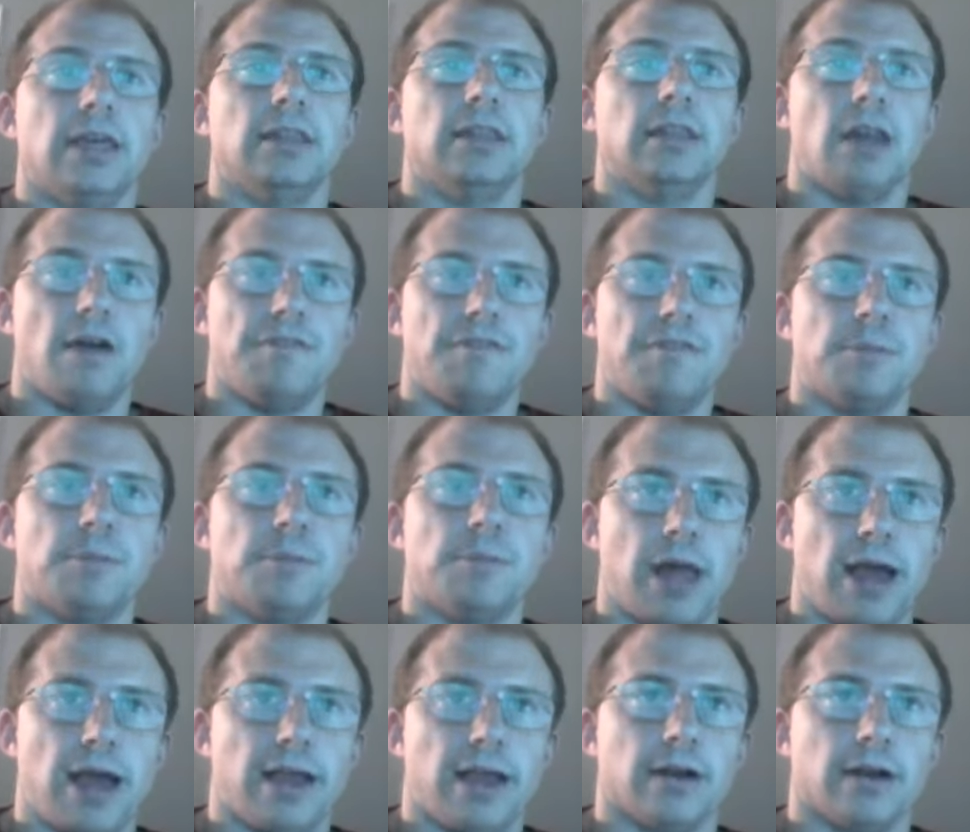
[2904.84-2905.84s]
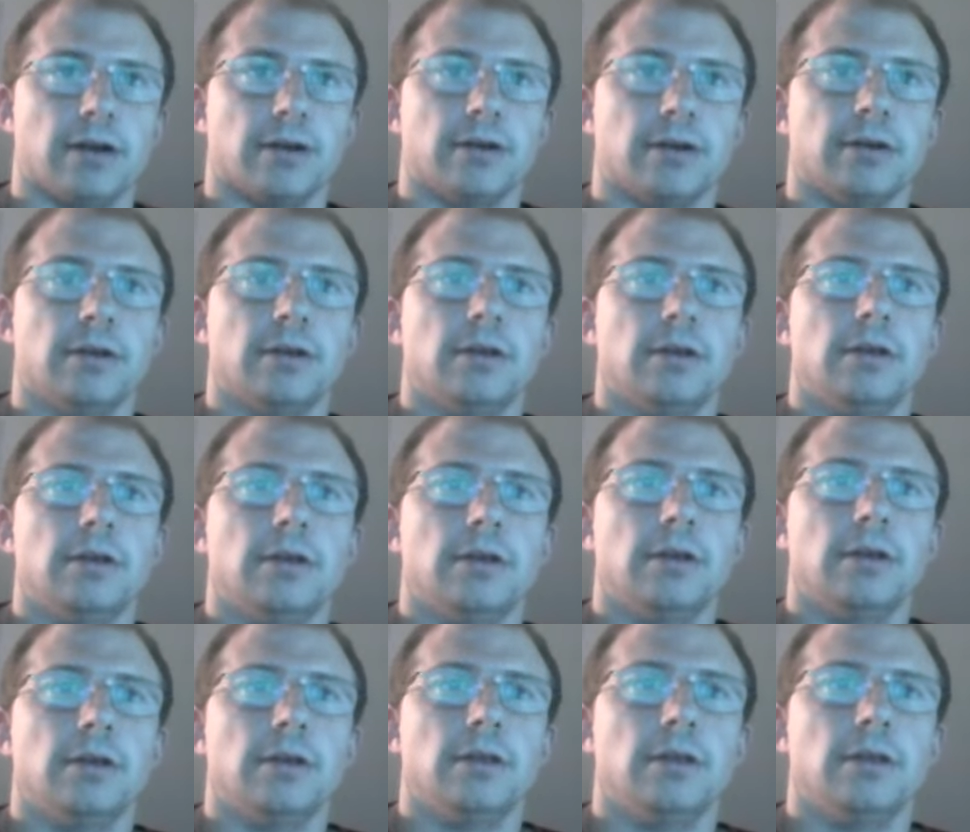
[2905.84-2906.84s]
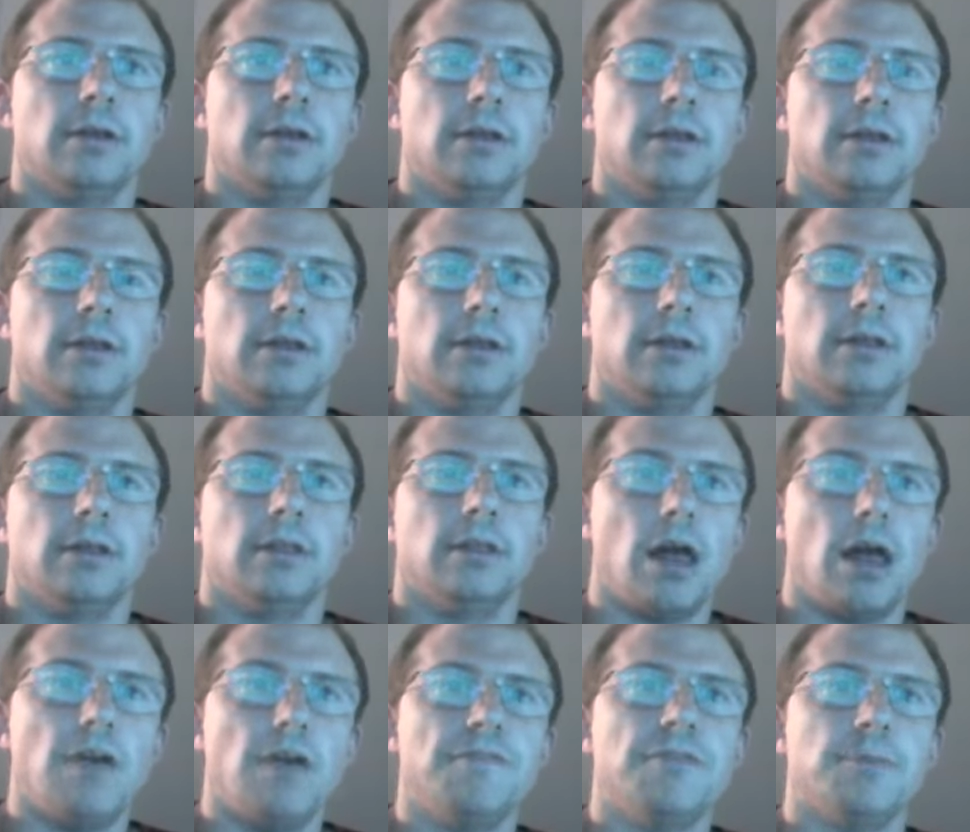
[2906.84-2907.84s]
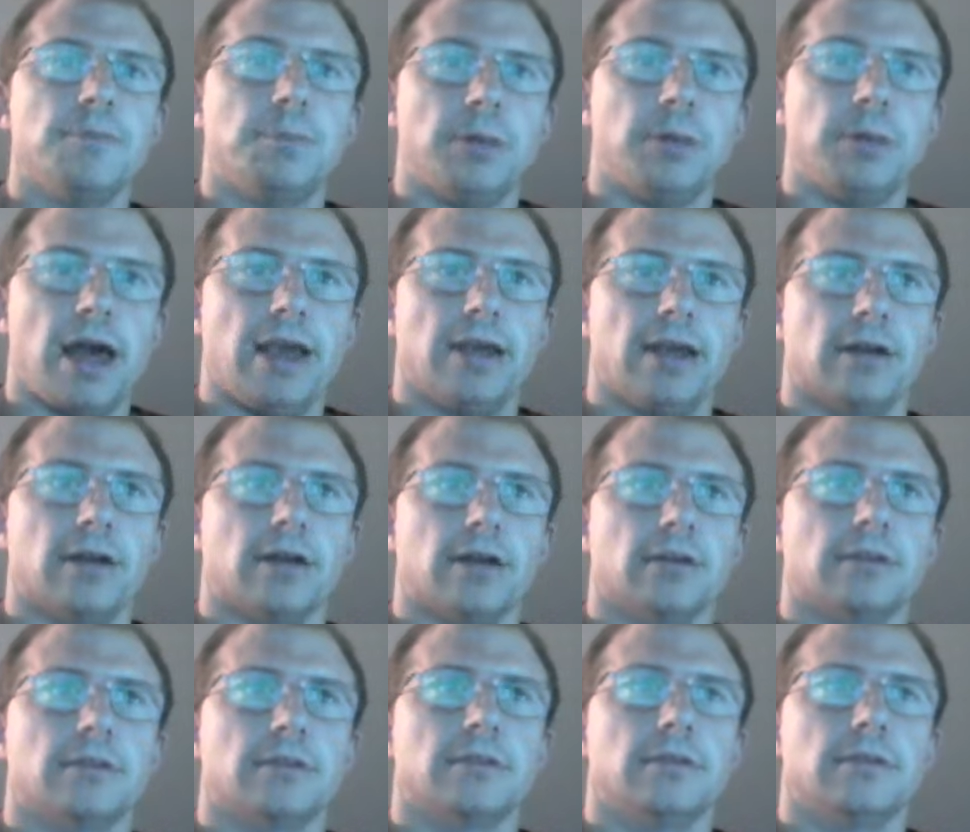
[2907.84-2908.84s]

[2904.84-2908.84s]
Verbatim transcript: love the player. Love the player.